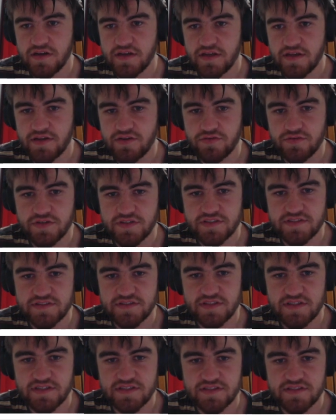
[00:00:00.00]
increase
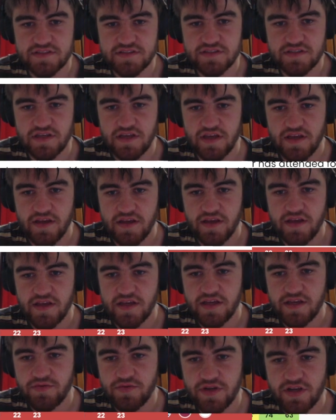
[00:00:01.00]
this,
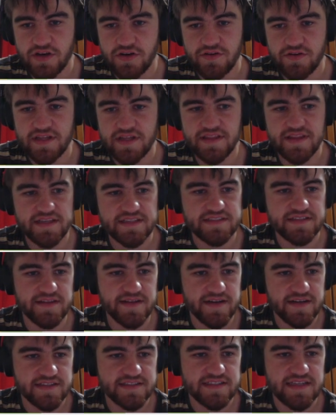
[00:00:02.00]
here we go, in this
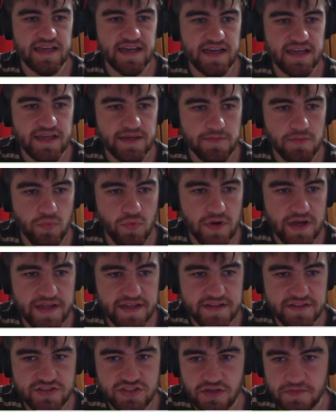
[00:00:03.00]
last game
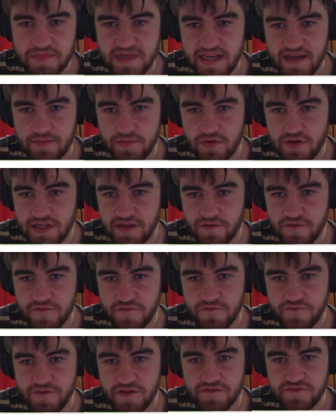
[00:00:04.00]
when Tom Campbell had a
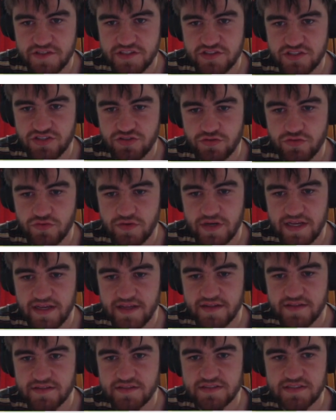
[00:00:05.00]
52
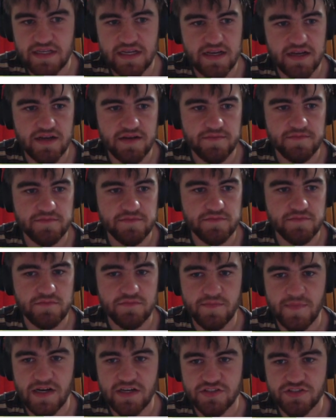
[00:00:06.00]
and
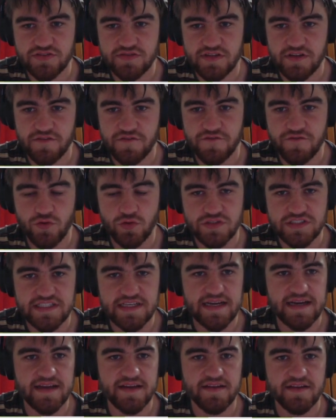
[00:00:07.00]
Marshall had a
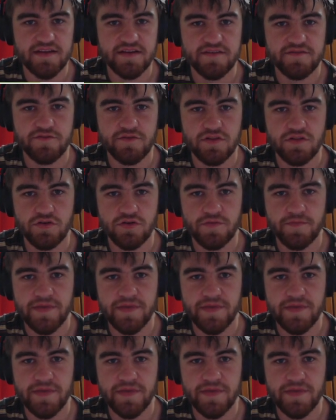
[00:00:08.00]
48, if we look